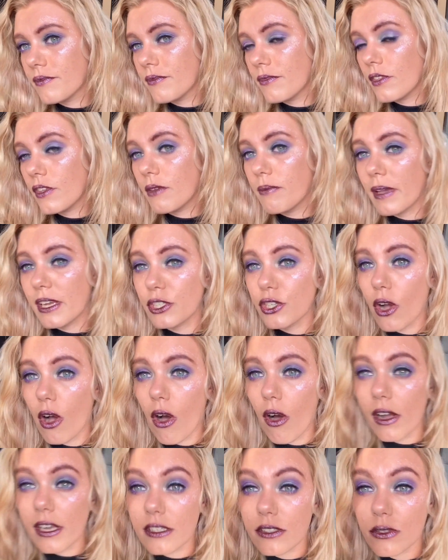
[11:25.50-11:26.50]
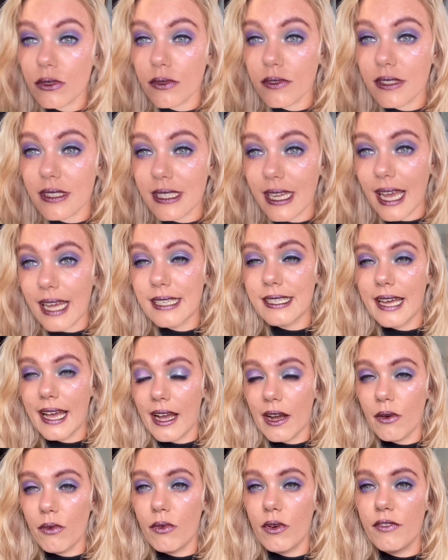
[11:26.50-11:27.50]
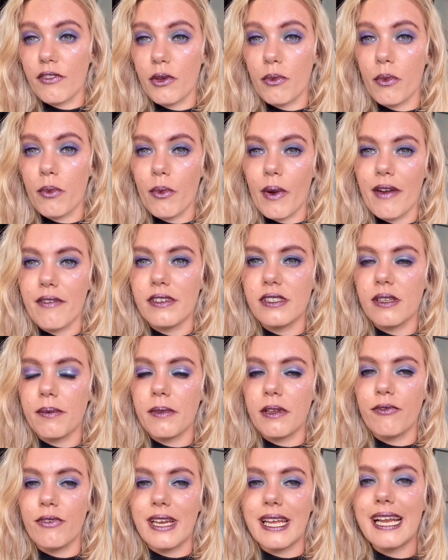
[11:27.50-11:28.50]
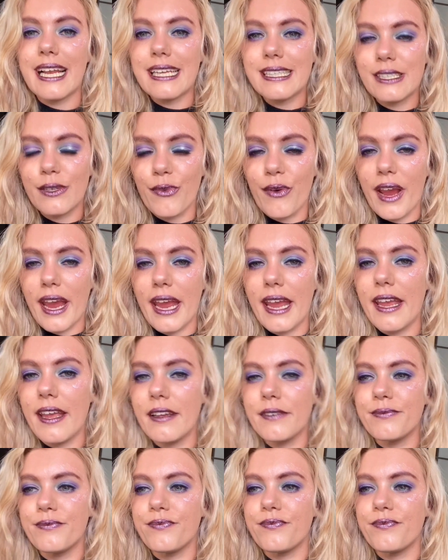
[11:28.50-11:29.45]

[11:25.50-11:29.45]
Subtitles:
makes your eyes sort of stand out if you were wearing something really glittery.